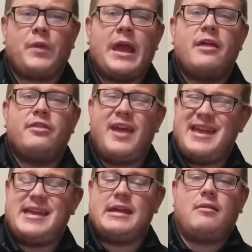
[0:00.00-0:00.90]
They
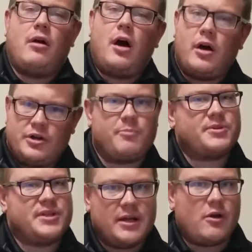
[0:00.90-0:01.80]
get
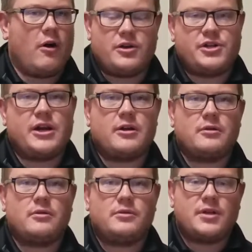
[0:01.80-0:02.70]
100% cost share.
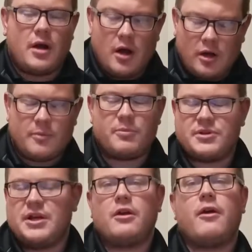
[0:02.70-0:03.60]
It's a
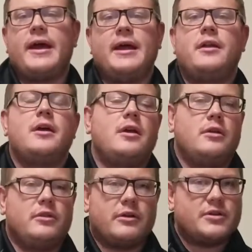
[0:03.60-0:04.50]
100% grant.
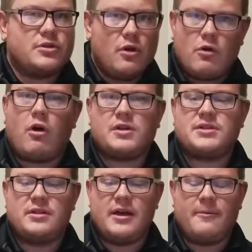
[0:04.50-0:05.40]
There is no cost
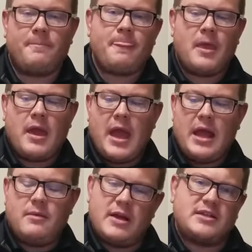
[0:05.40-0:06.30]
to them.
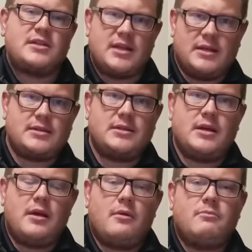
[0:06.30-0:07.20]
And it makes sense
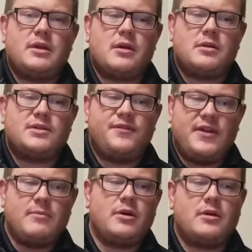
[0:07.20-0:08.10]
because
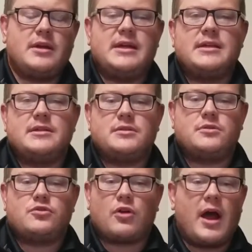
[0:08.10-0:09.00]
FEMA is
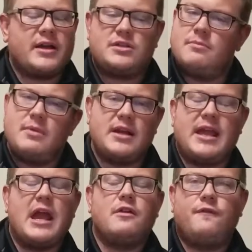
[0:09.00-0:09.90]
trying to
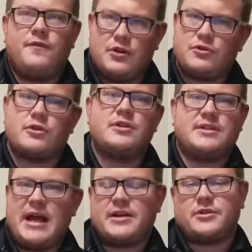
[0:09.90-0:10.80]
mitigate future
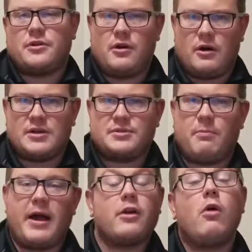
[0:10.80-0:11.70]
disaster costs
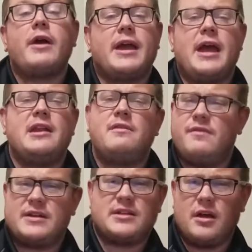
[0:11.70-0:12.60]
by going ahead and
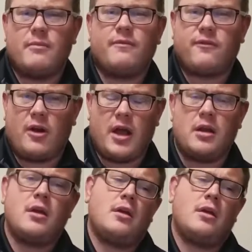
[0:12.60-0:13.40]
investing up front.